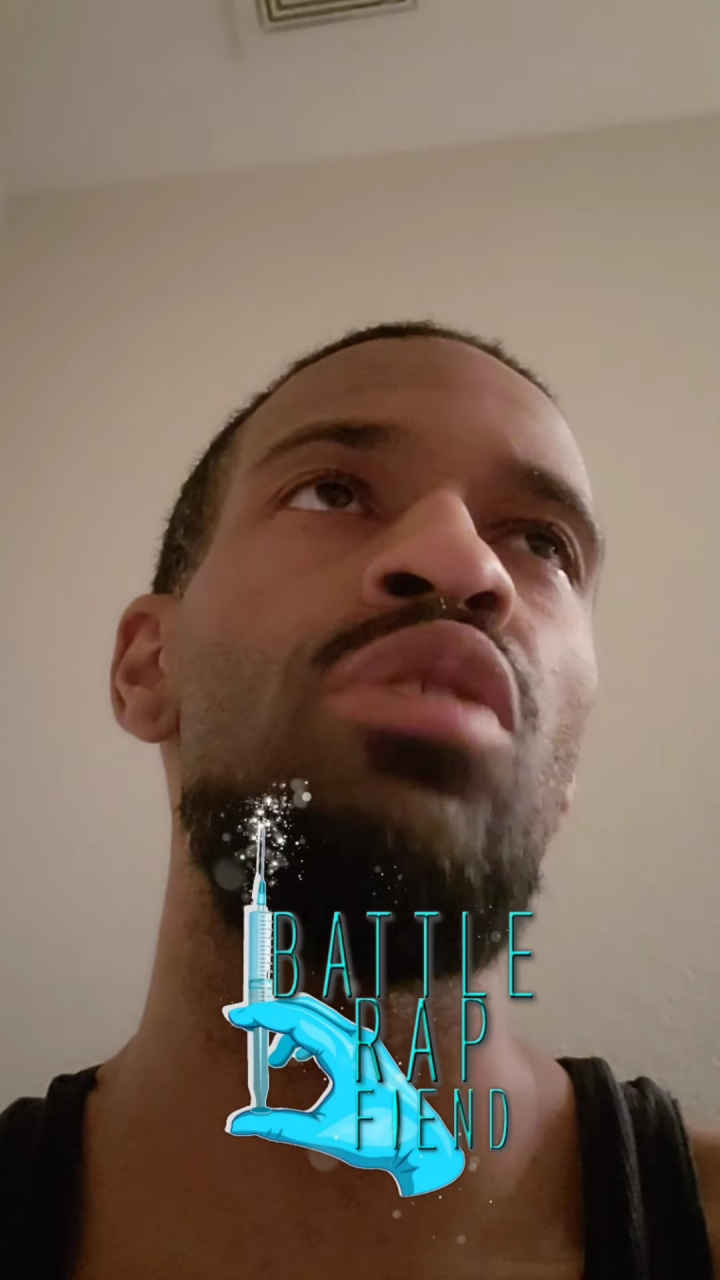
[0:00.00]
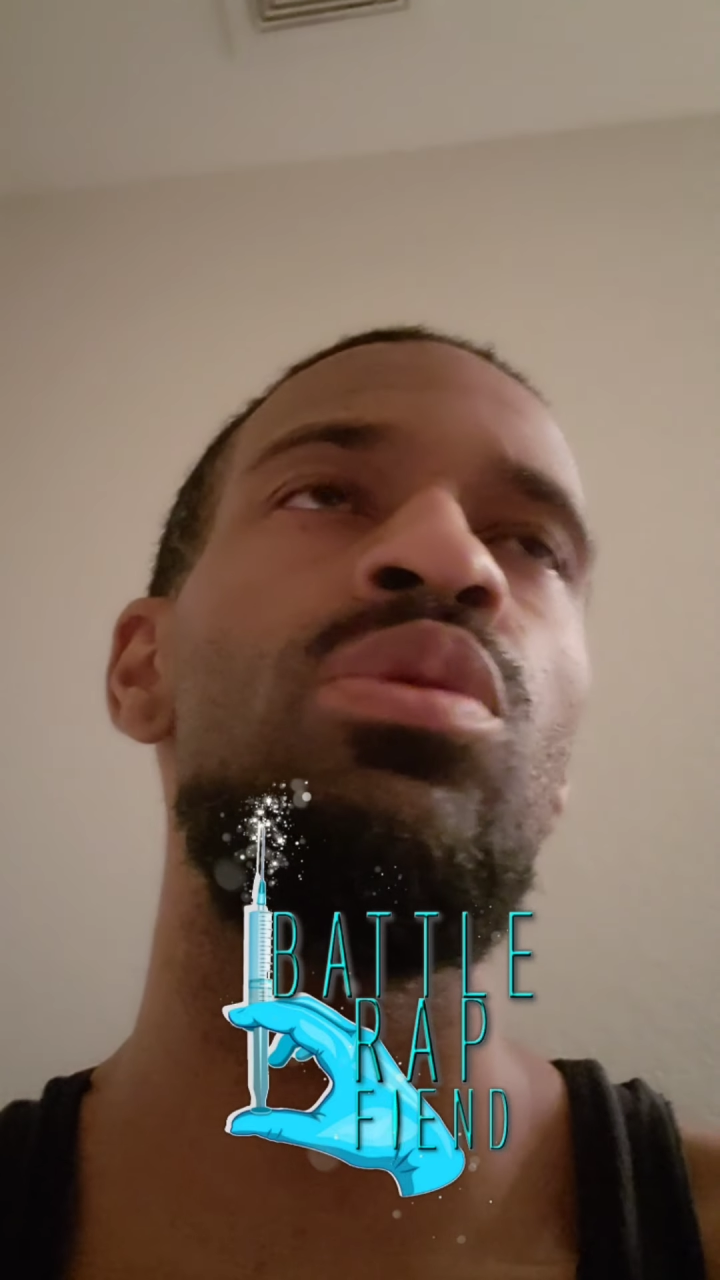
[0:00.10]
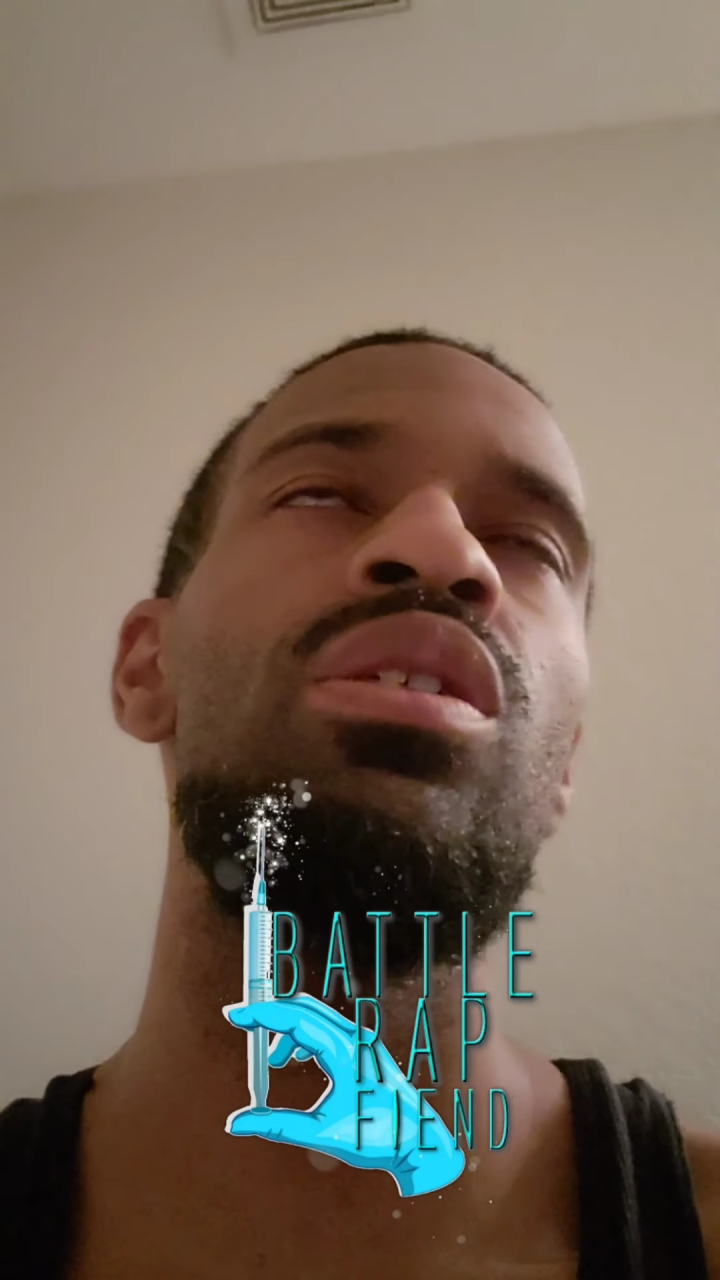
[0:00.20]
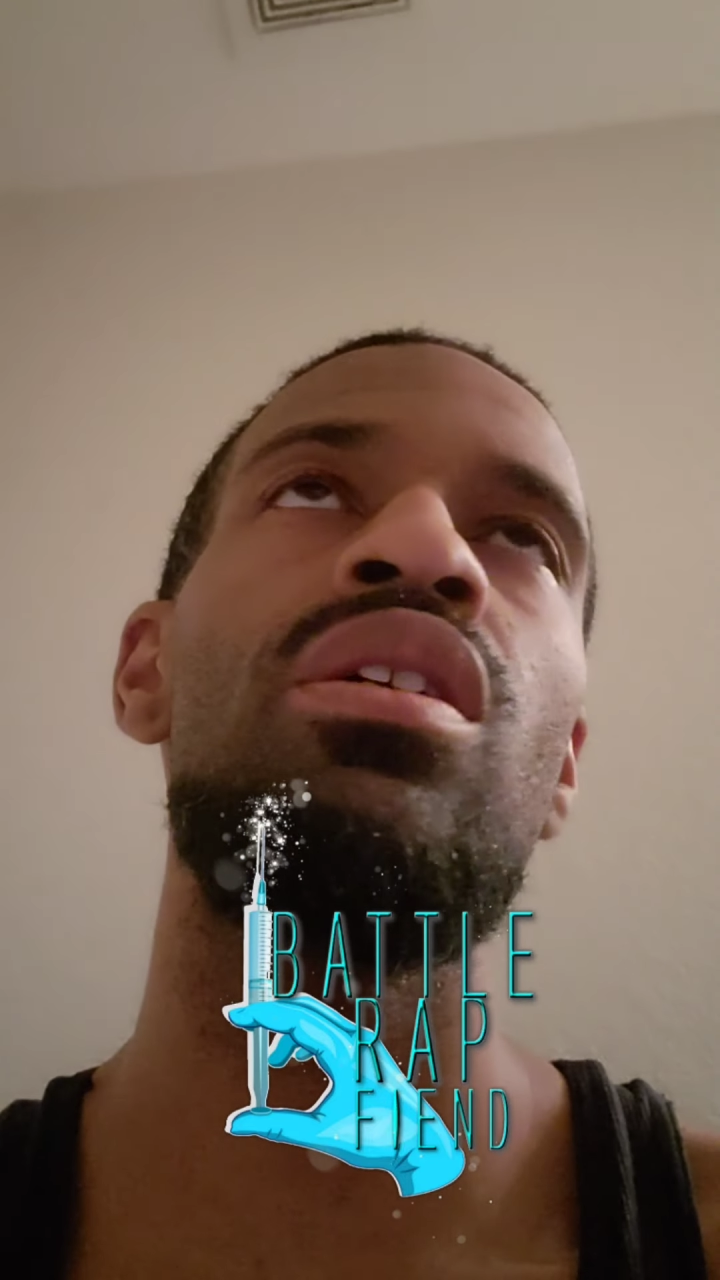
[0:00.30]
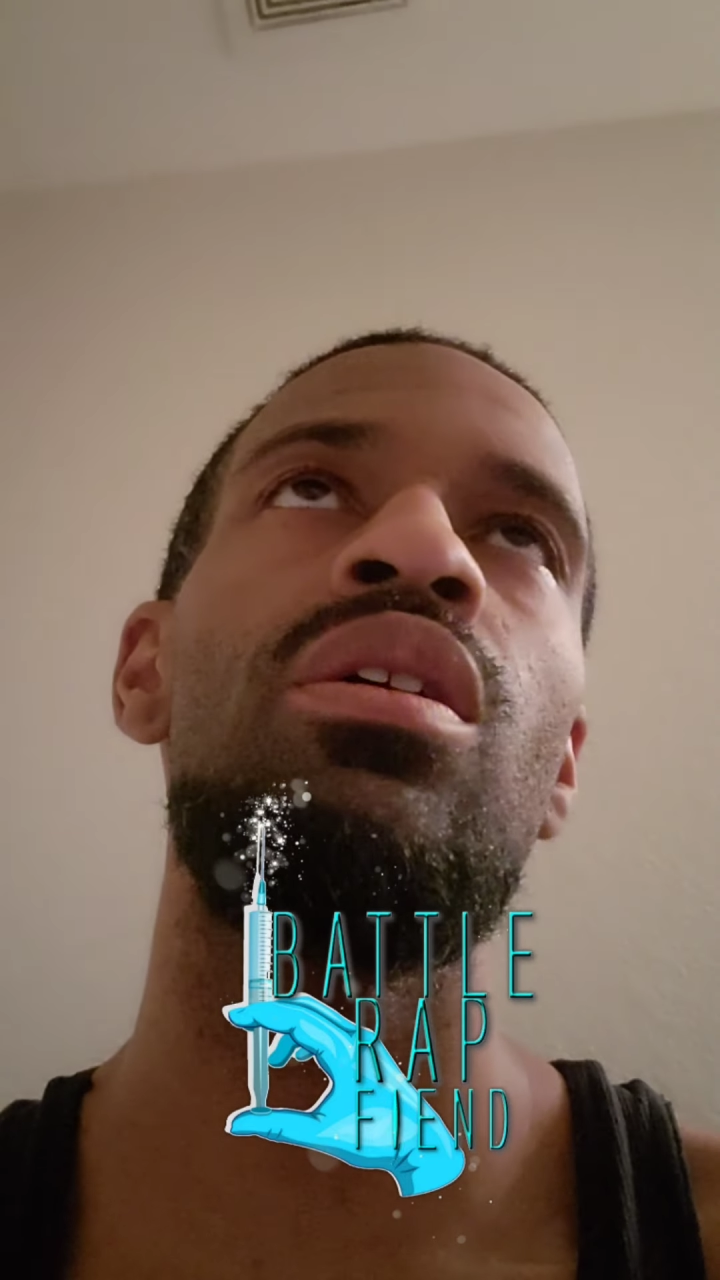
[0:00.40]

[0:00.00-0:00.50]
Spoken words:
was